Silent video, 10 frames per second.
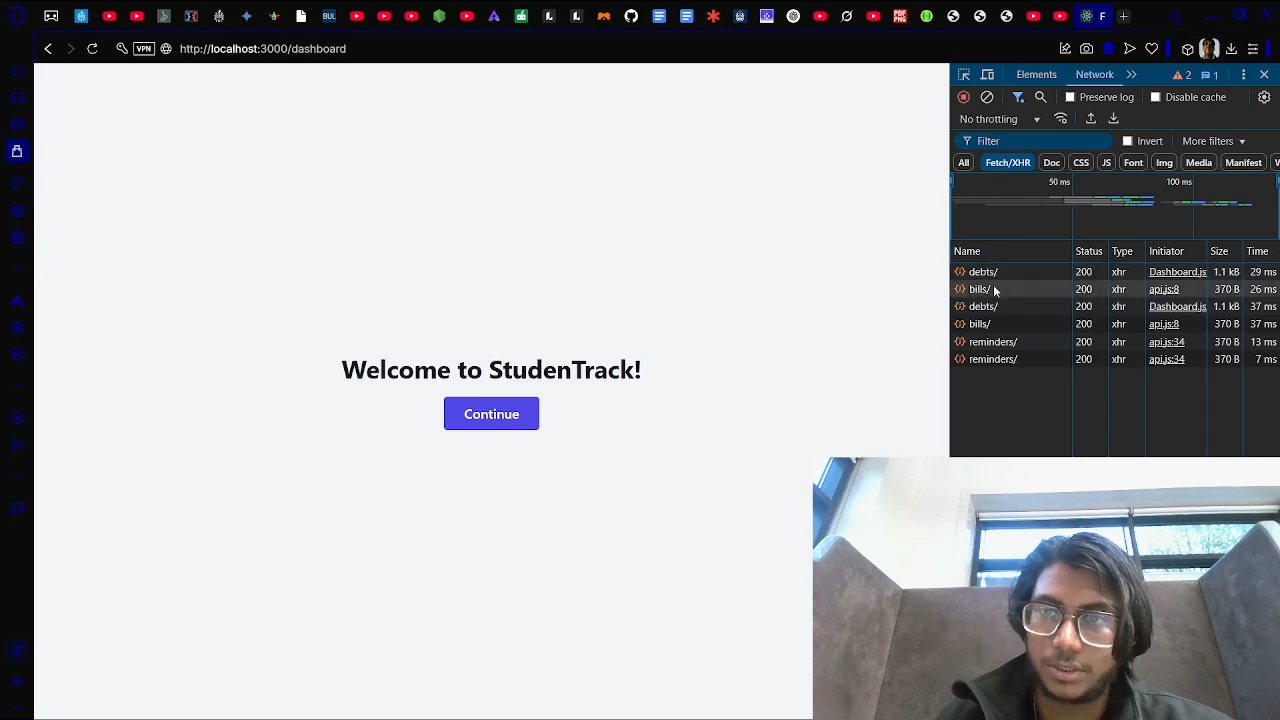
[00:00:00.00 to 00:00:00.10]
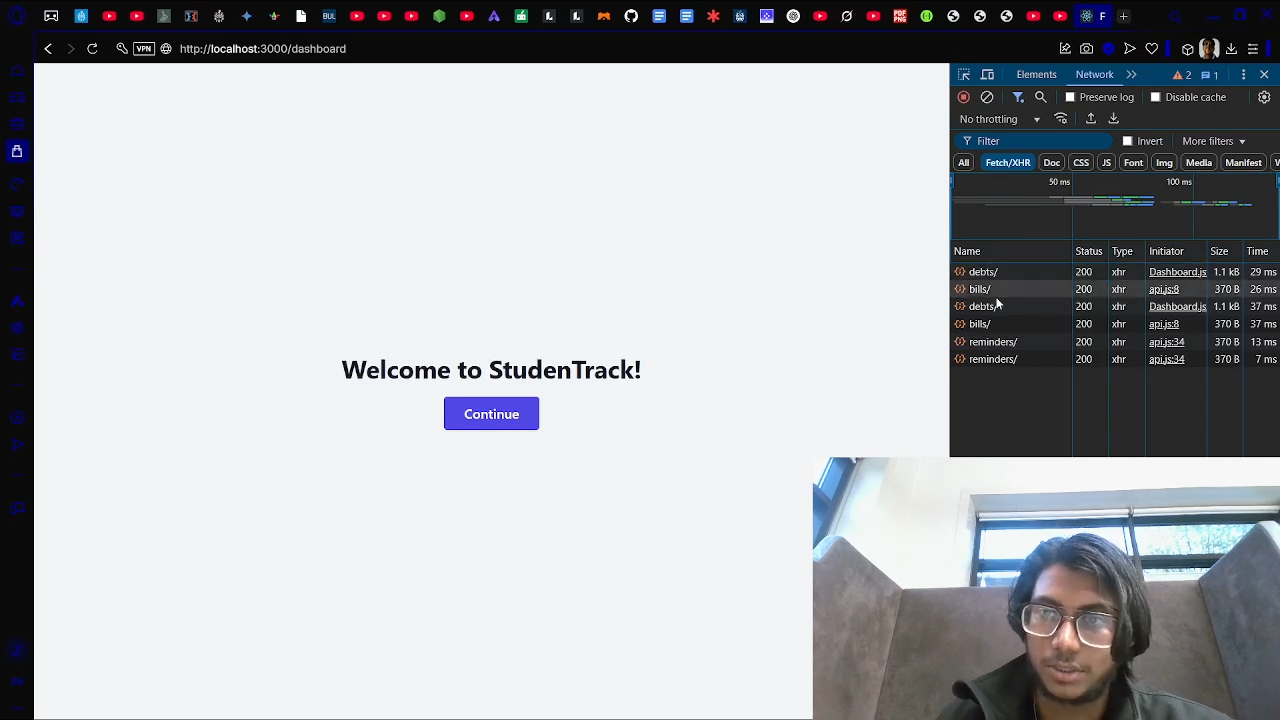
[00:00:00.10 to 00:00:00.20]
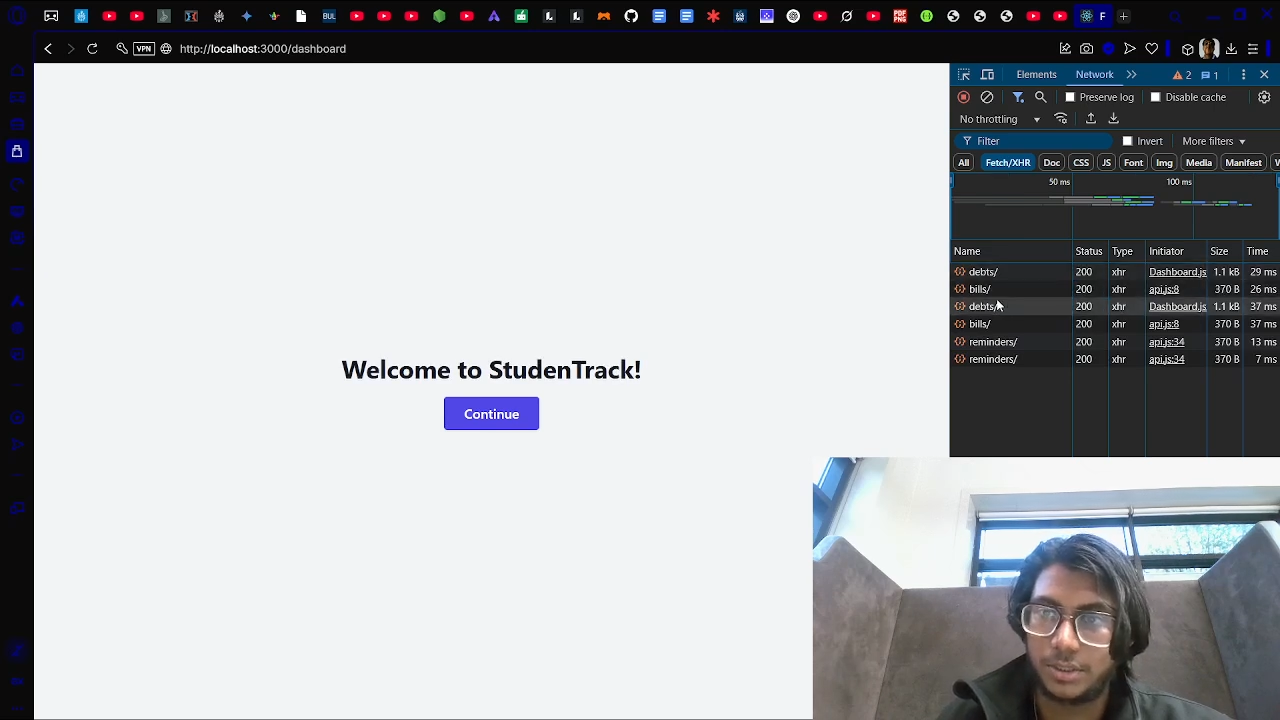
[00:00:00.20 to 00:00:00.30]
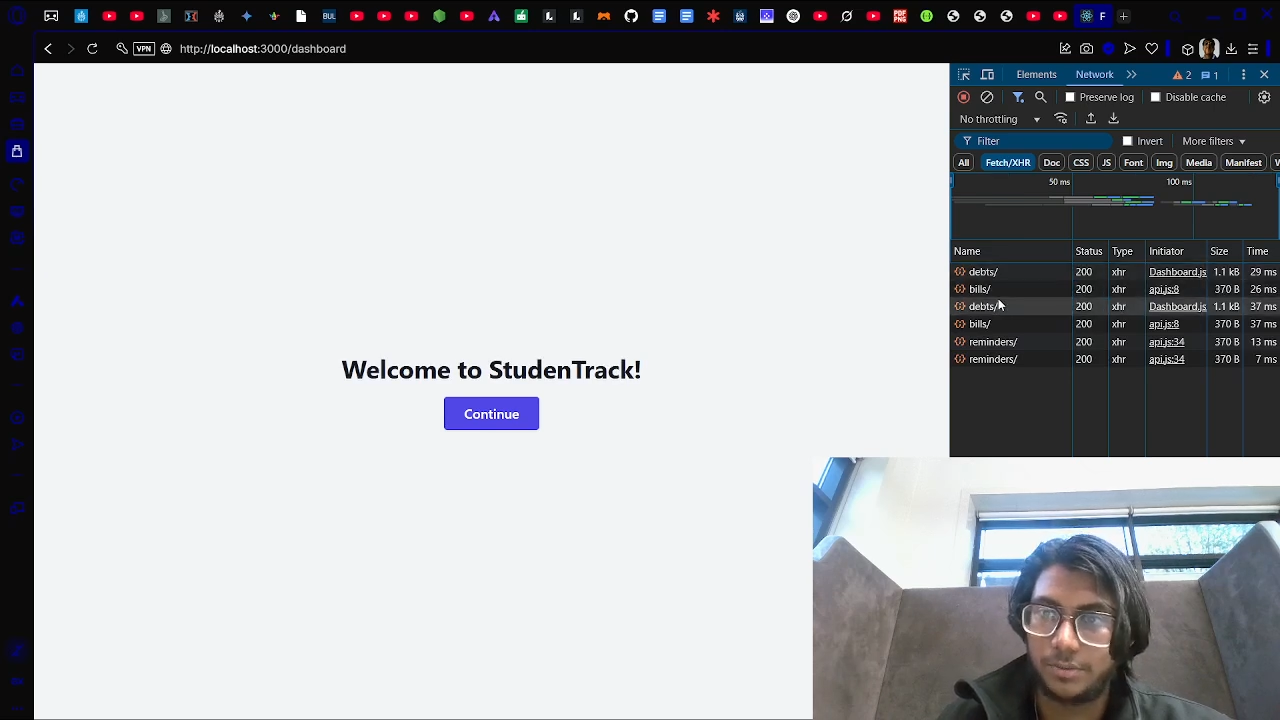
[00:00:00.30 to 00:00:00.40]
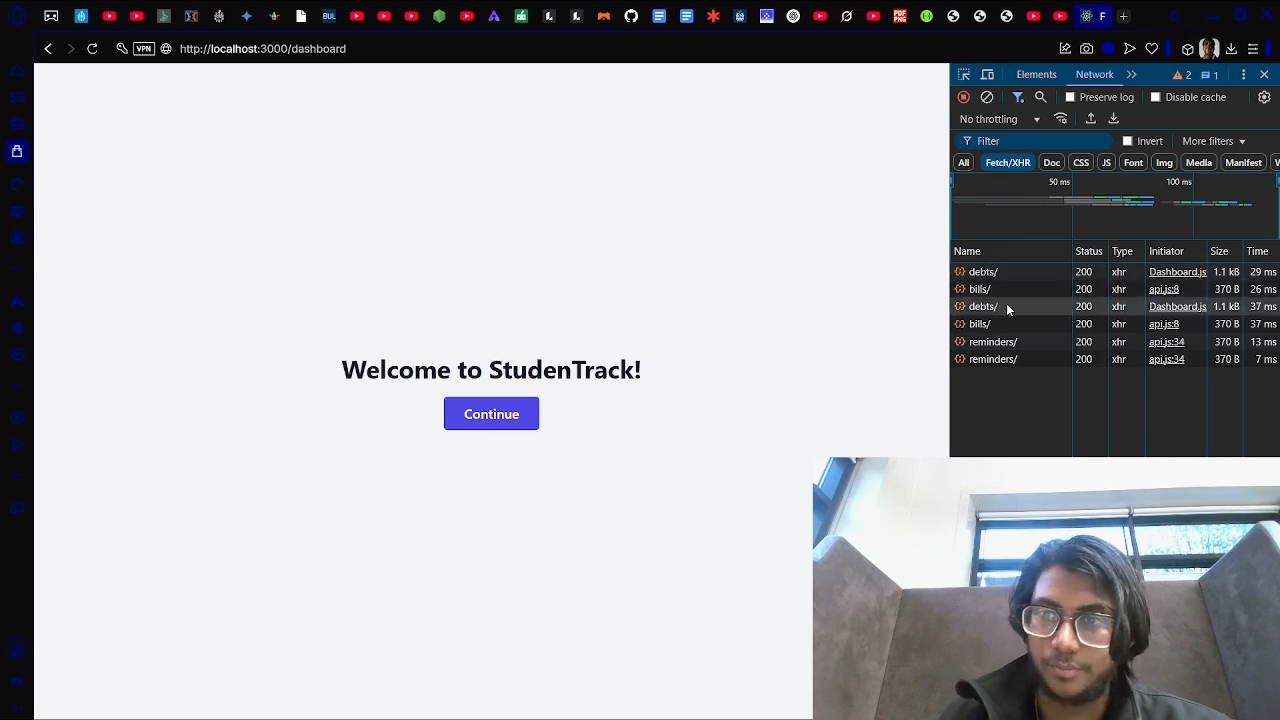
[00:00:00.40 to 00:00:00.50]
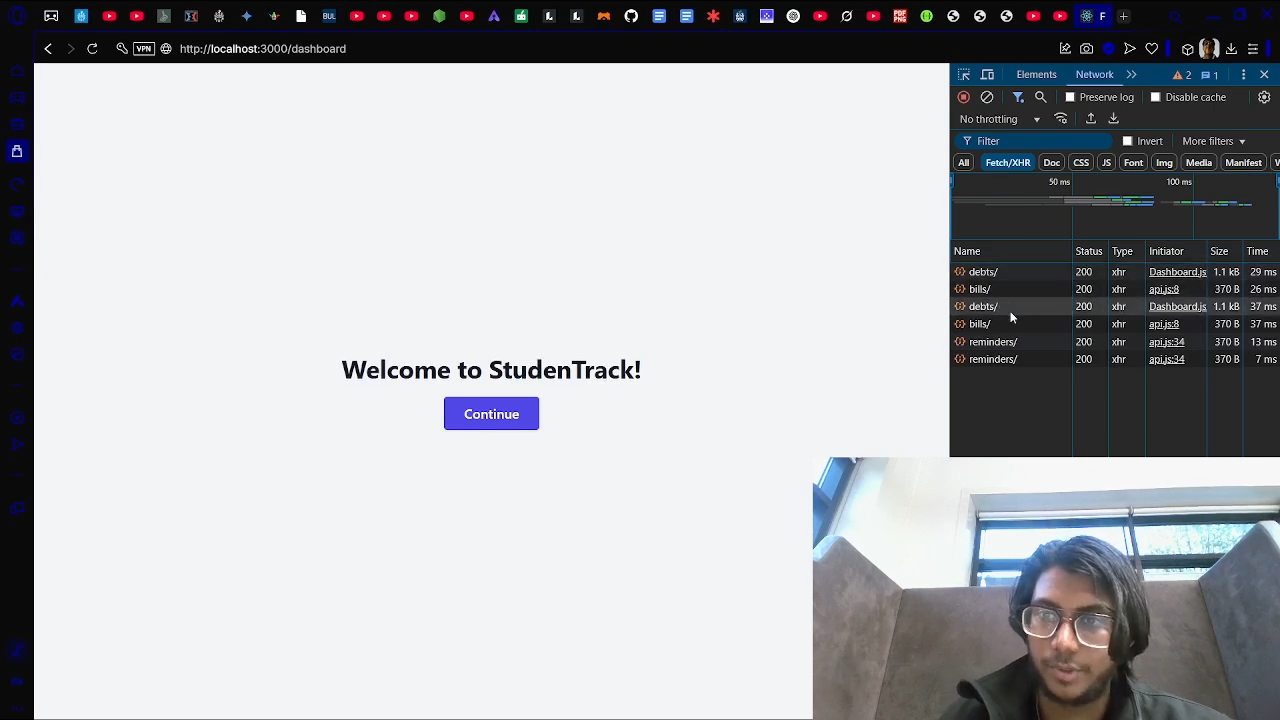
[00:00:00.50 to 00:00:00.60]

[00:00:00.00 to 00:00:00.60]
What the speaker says: see